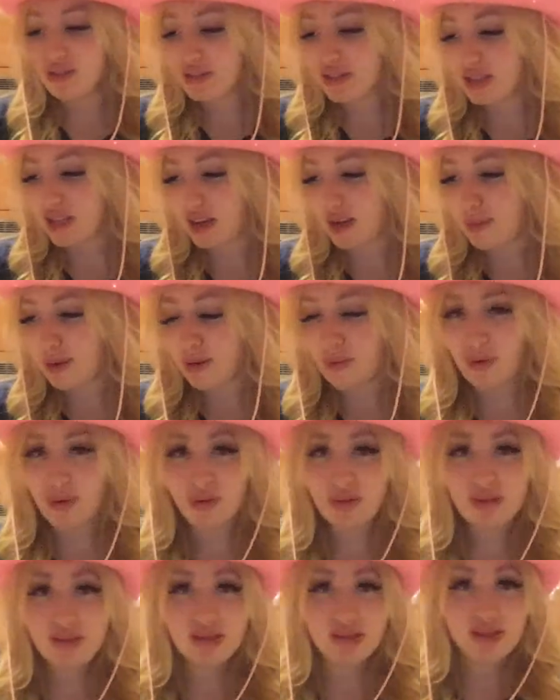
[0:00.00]
cinnamon
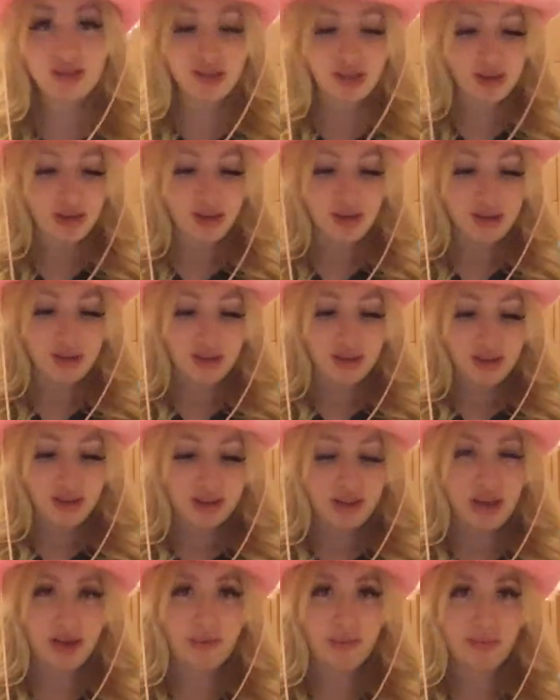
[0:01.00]
rolls.
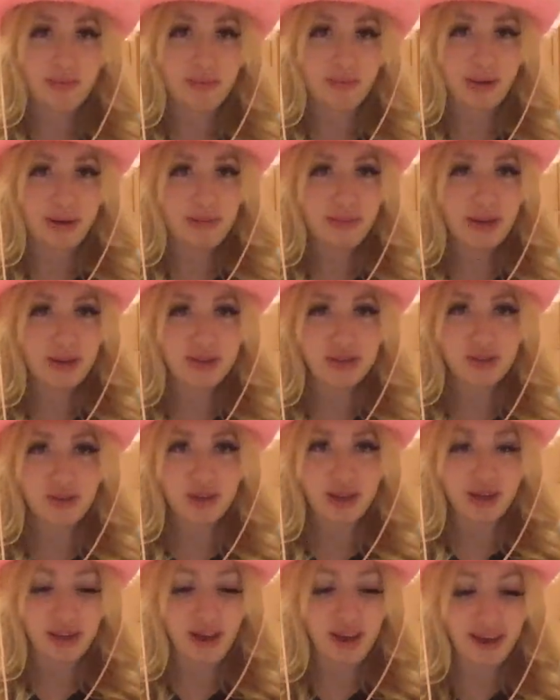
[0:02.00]
Like, what am I
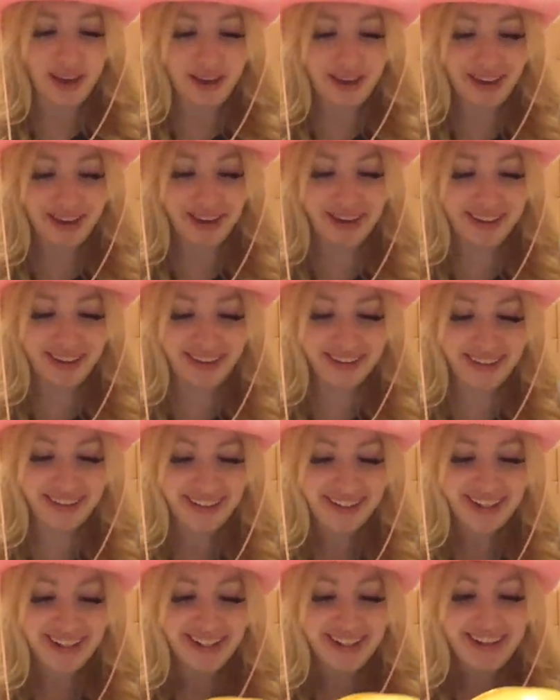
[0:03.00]
doing?
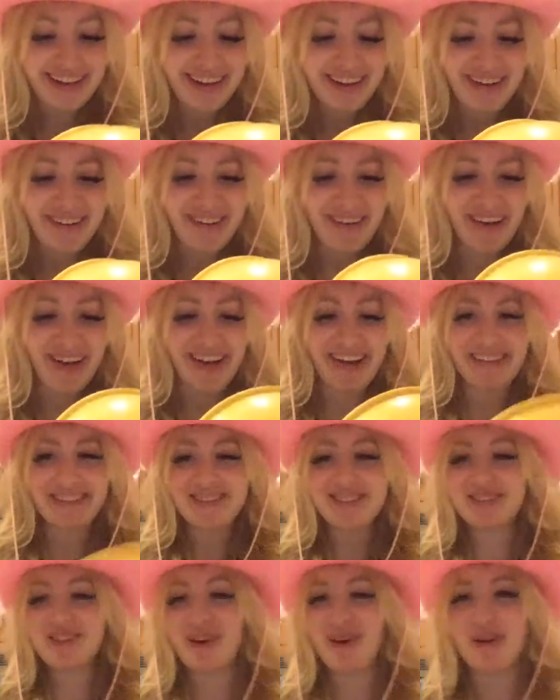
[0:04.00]
Okay,
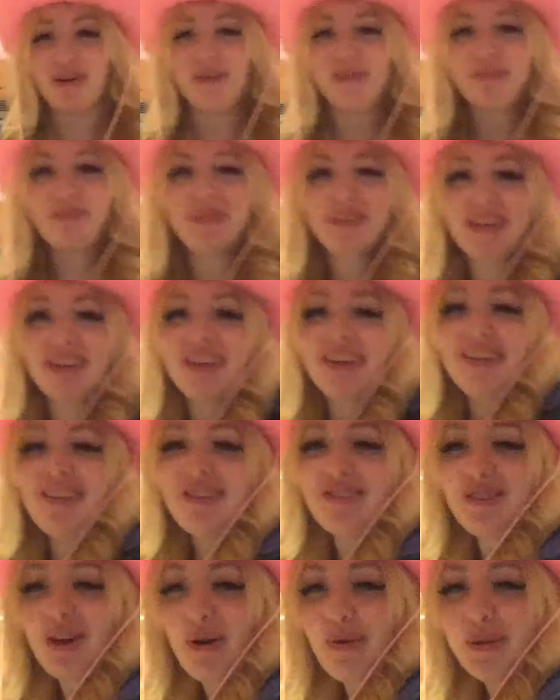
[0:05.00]
so the
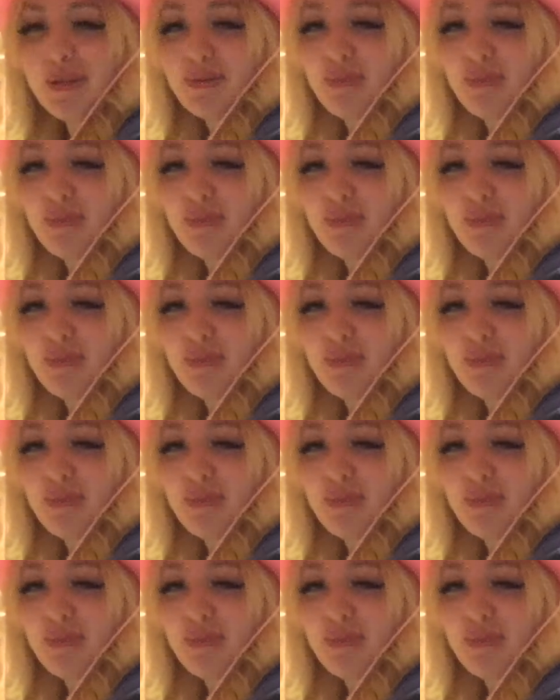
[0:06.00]
dough is